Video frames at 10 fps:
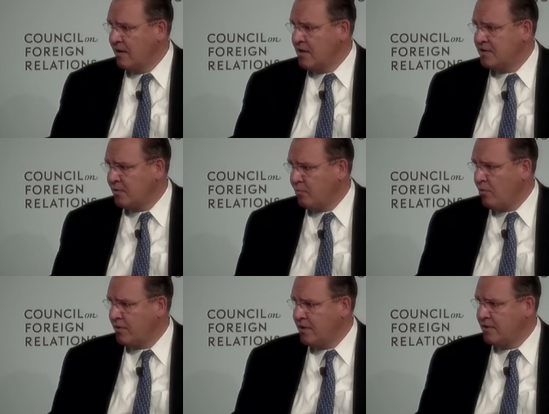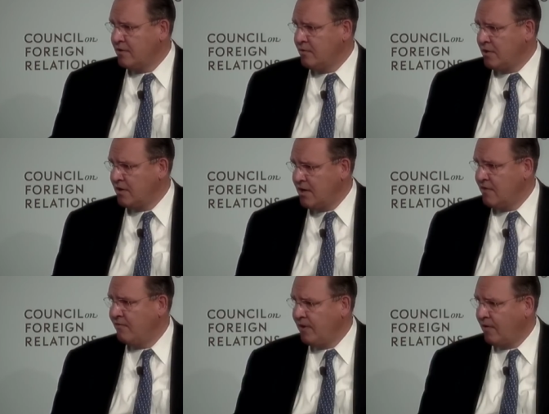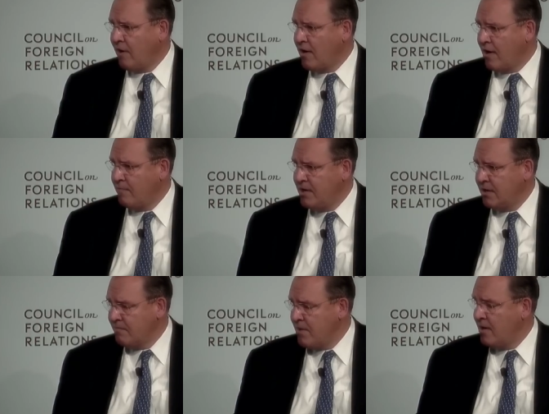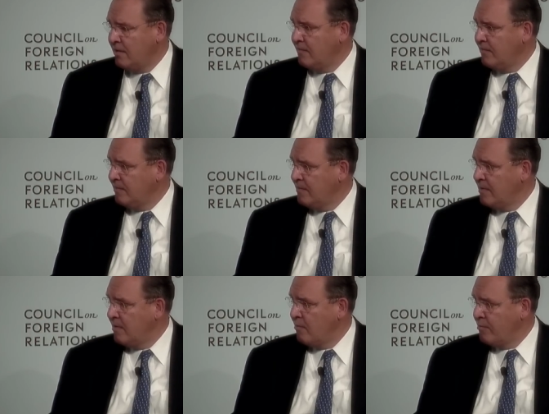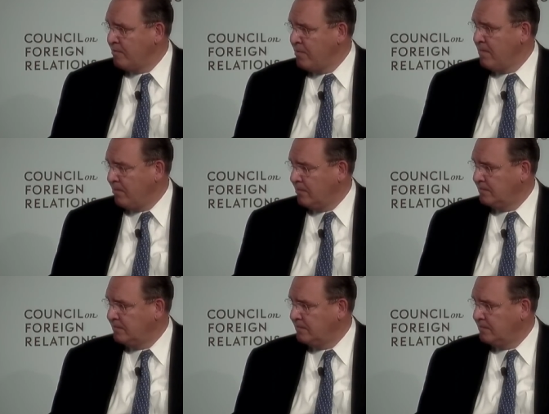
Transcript: It's the wrong thing to do. You need to figure out how to be competitive with the people.